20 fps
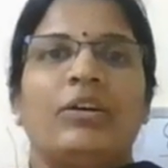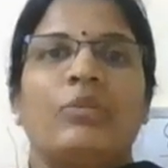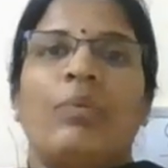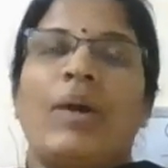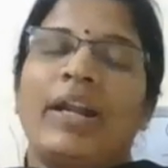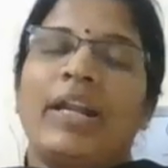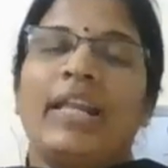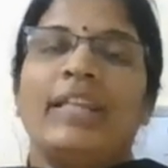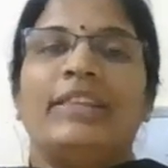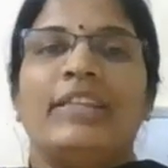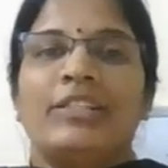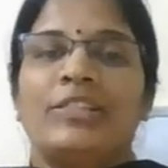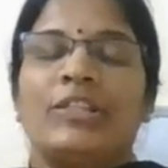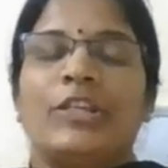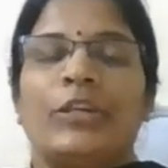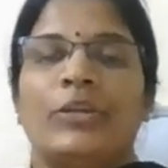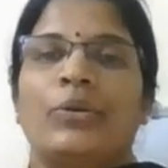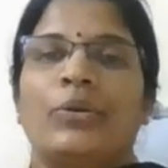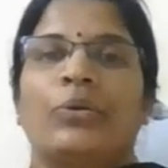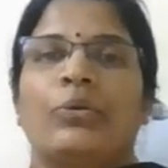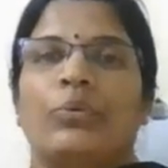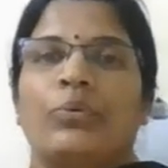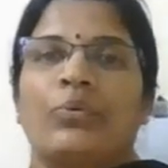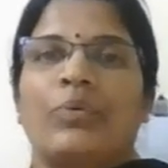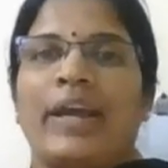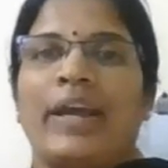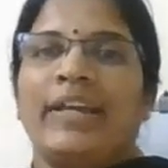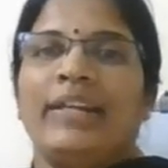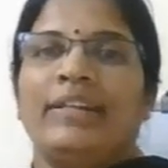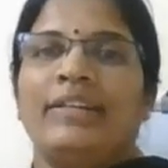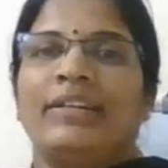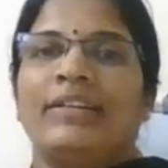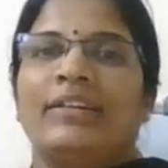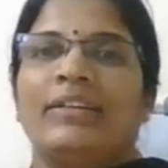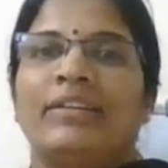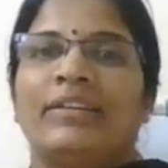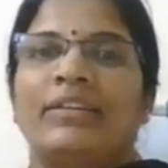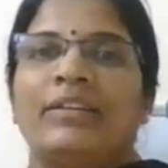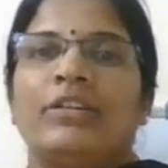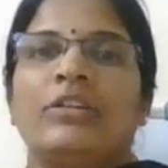Only this you know, right?
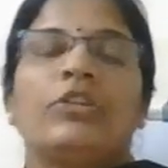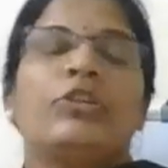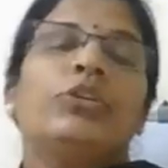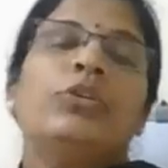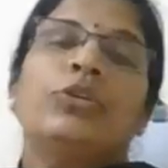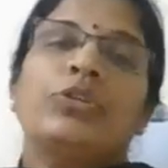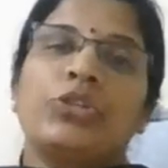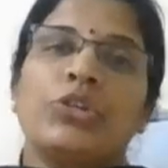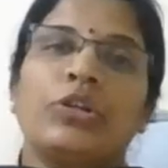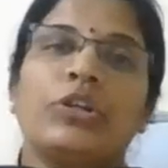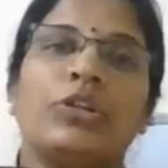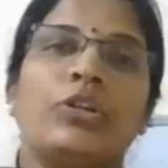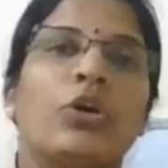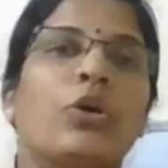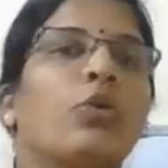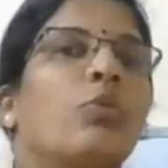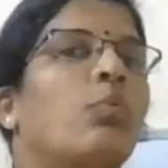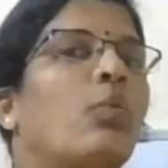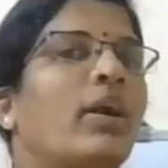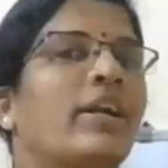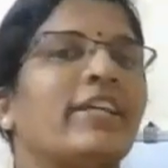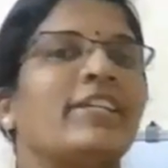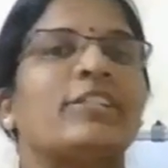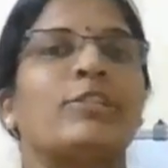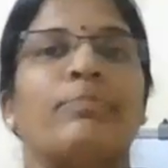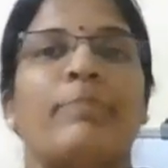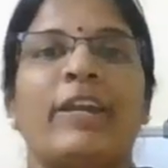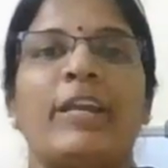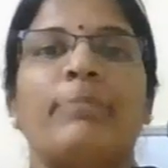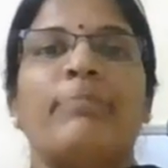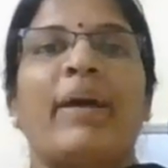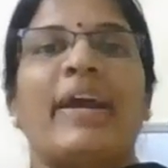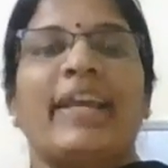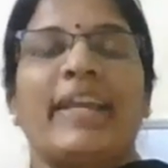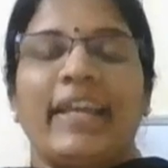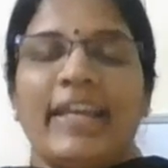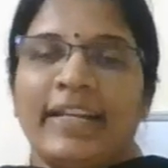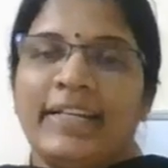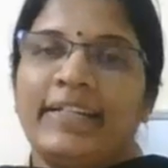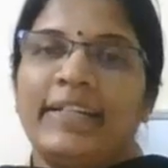You should know what is meant by
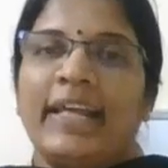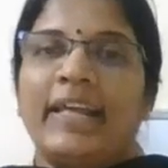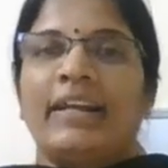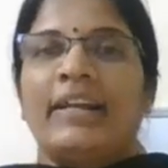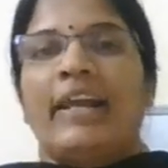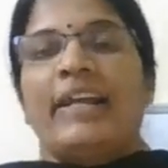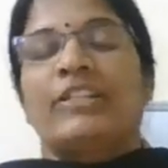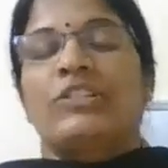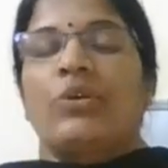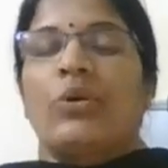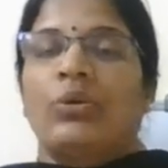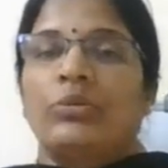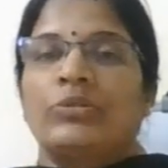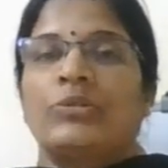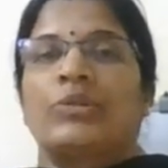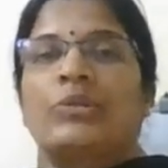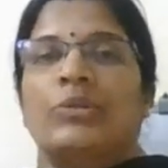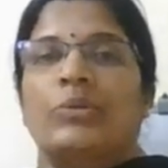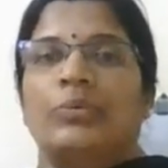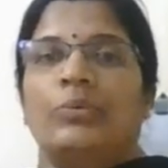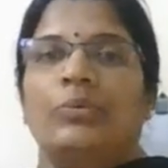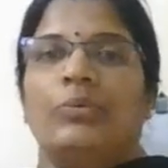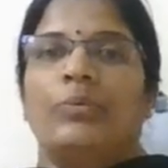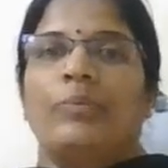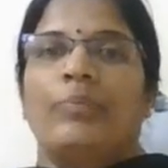internet also.